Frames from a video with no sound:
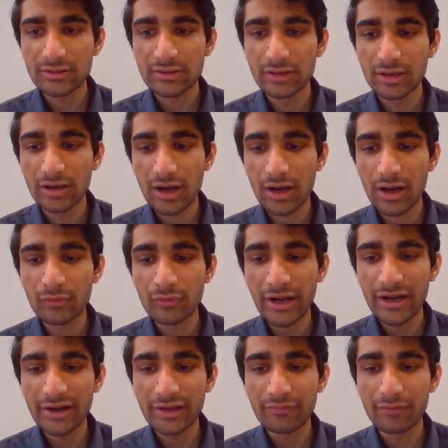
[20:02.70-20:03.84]
the account
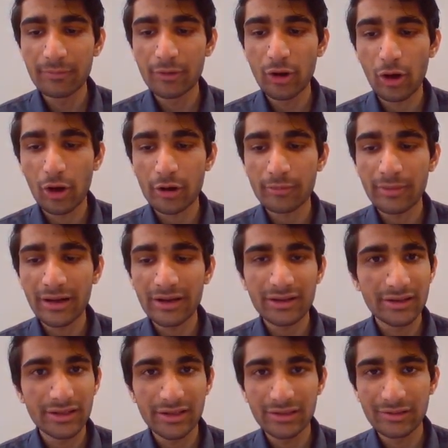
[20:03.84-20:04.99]
ID will be
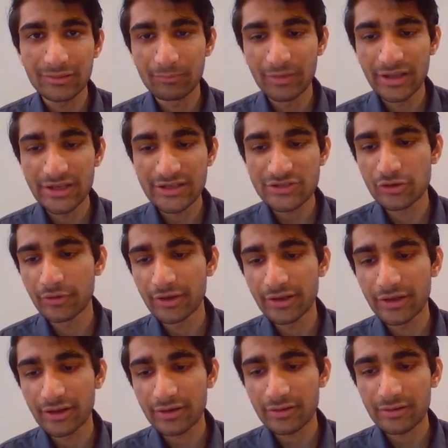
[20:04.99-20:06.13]
automatically placed over
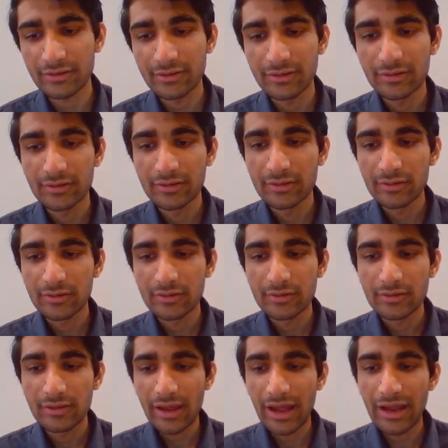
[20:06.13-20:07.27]
here.
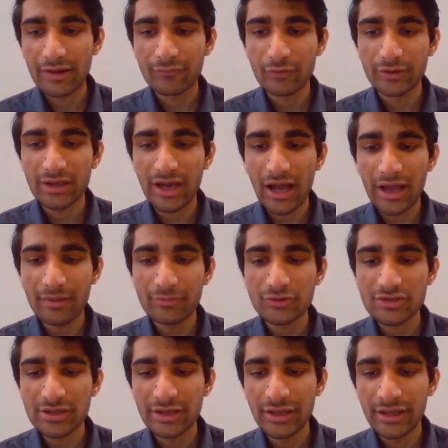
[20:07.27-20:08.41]
And for the
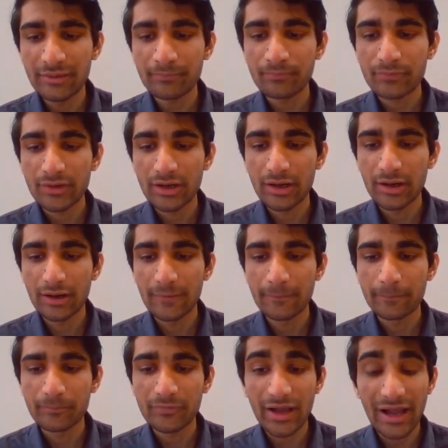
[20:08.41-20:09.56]
IAM name,
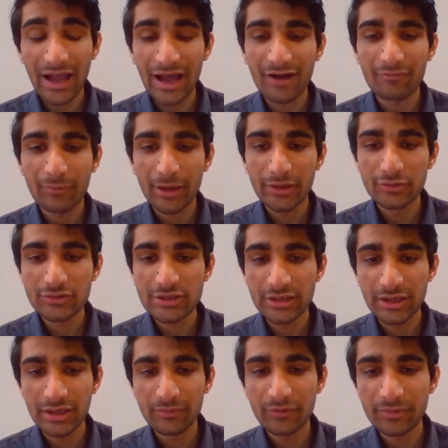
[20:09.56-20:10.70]
I have my
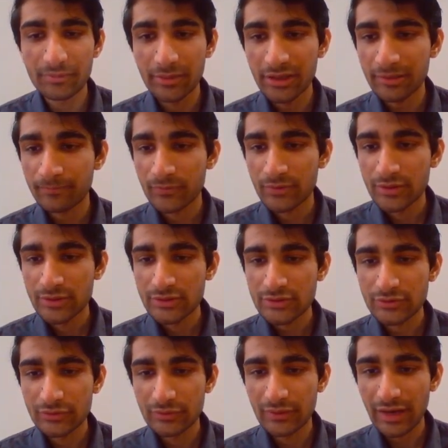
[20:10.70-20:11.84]
username with me.
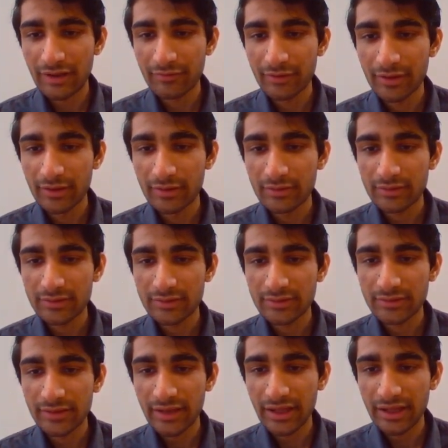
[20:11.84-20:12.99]
So I will
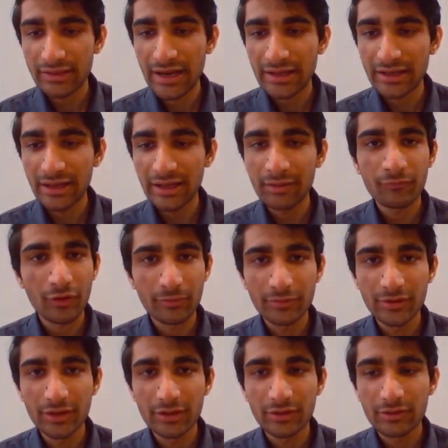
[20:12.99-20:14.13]
take that name from
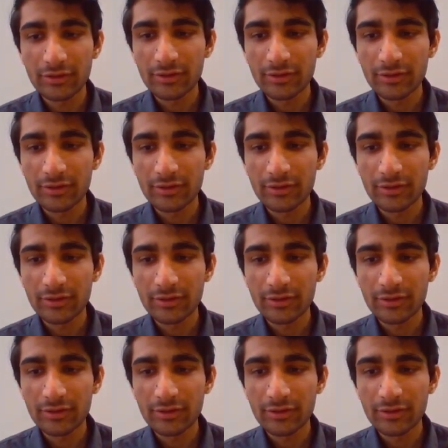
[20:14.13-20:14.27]
the